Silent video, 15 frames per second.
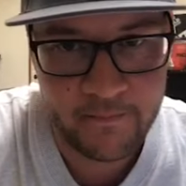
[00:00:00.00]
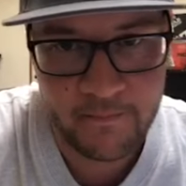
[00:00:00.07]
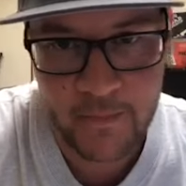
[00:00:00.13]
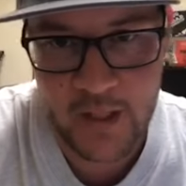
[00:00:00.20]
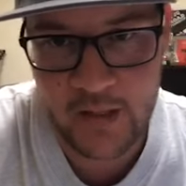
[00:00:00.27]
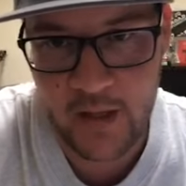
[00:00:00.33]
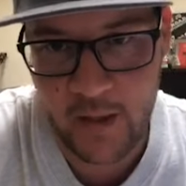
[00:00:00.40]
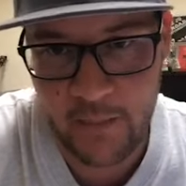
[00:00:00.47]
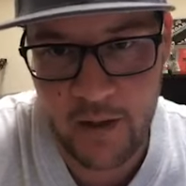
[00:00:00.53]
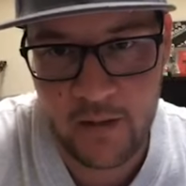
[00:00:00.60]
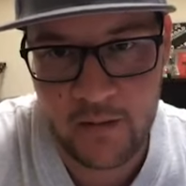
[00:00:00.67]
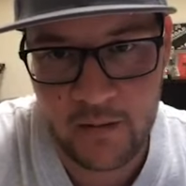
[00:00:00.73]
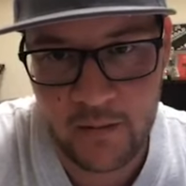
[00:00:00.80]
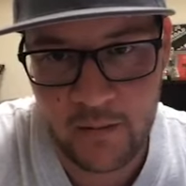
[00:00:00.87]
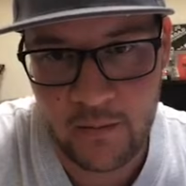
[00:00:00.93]
the
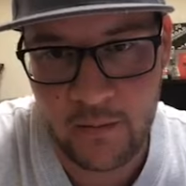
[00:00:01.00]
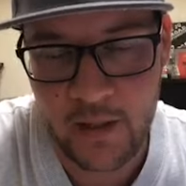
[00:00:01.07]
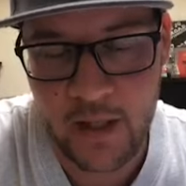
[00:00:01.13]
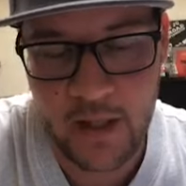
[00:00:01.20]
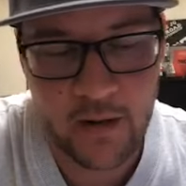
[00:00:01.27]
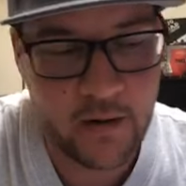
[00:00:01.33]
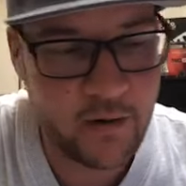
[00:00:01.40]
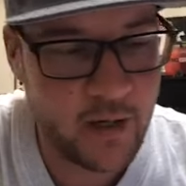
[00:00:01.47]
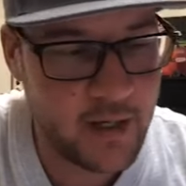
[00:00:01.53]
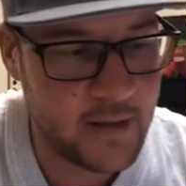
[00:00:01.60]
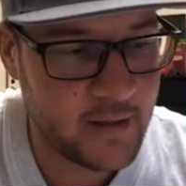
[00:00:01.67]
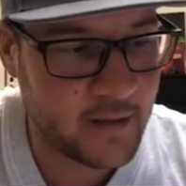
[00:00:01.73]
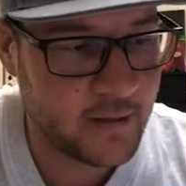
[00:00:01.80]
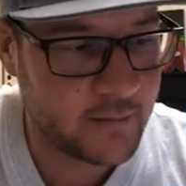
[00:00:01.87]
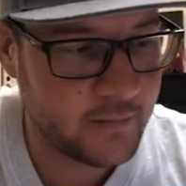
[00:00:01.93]
summer when they go
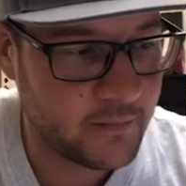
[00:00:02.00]
racing.